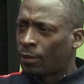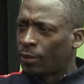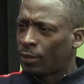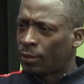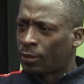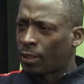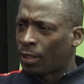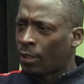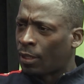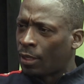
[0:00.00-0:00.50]

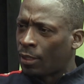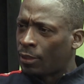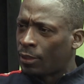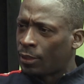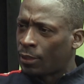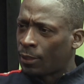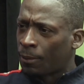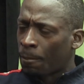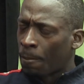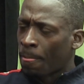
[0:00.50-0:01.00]

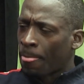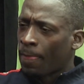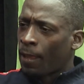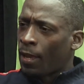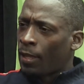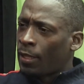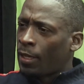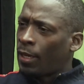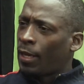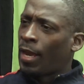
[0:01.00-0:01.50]
lunch,
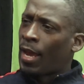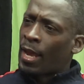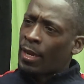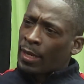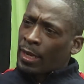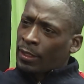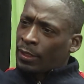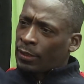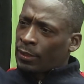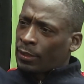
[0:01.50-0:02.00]
and then they had
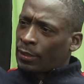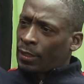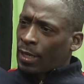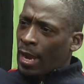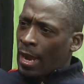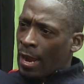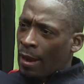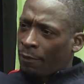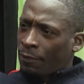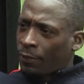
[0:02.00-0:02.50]
this
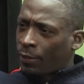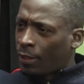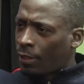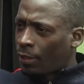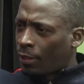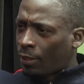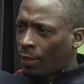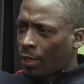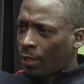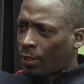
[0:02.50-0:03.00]

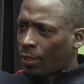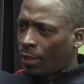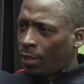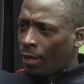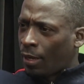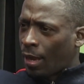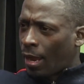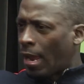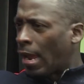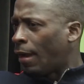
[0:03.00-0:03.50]
after
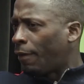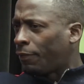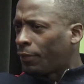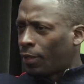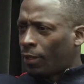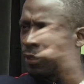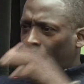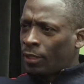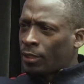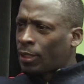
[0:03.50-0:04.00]

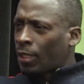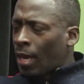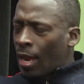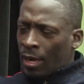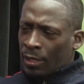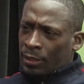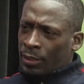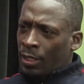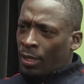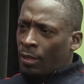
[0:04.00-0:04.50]
lunch
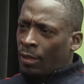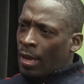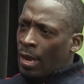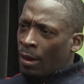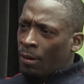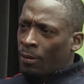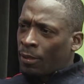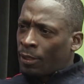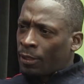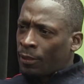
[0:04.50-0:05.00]
cocktail
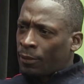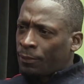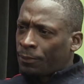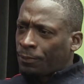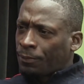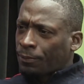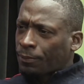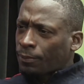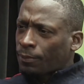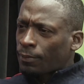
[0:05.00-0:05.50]
hour
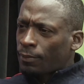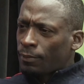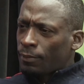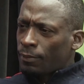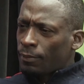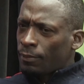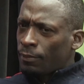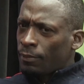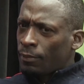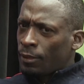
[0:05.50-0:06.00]

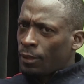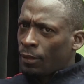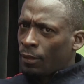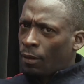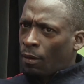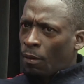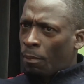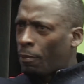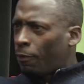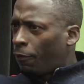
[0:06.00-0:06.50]

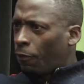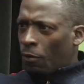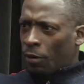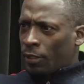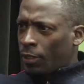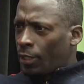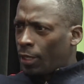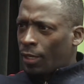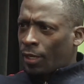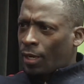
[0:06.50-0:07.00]
or before
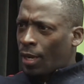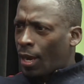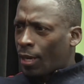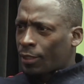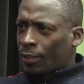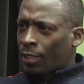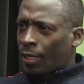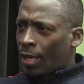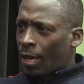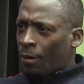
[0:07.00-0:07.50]
dinner
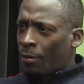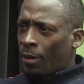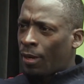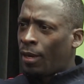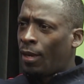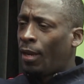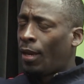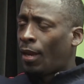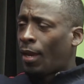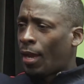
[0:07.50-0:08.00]
cocktail hour
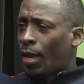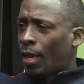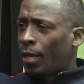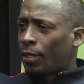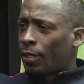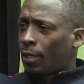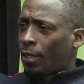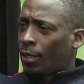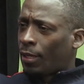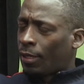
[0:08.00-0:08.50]

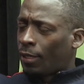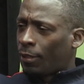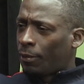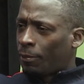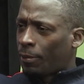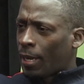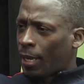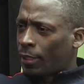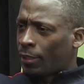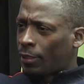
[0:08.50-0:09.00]
at
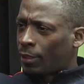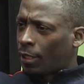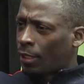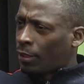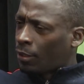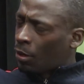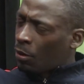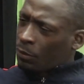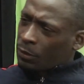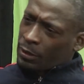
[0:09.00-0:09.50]
a
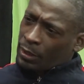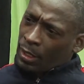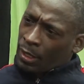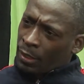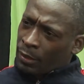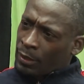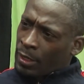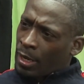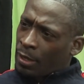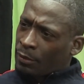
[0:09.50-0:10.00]

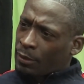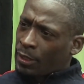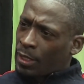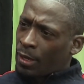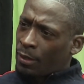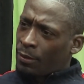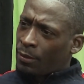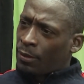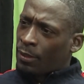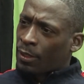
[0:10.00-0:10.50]
hotel
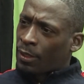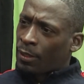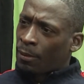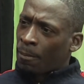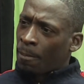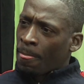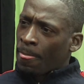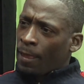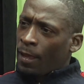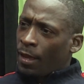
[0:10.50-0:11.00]
downtown Newark,
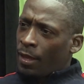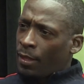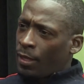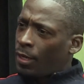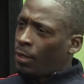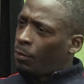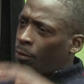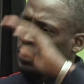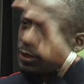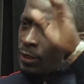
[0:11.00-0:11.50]
and then
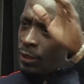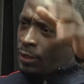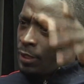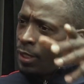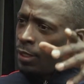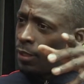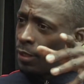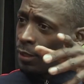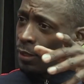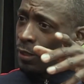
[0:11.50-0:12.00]
there was a
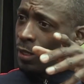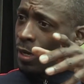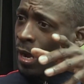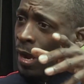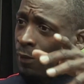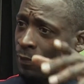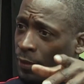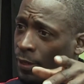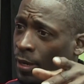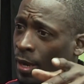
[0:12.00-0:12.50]
dinner
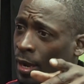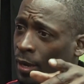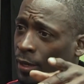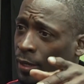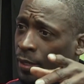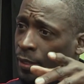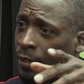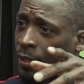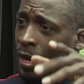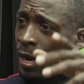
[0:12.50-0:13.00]
after that
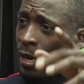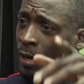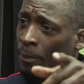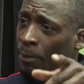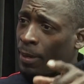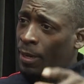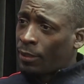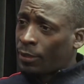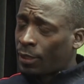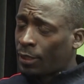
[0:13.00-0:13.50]
in the
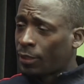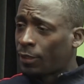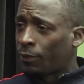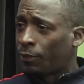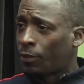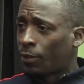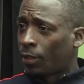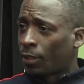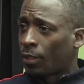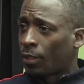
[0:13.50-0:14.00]
Ironbound section of Newark.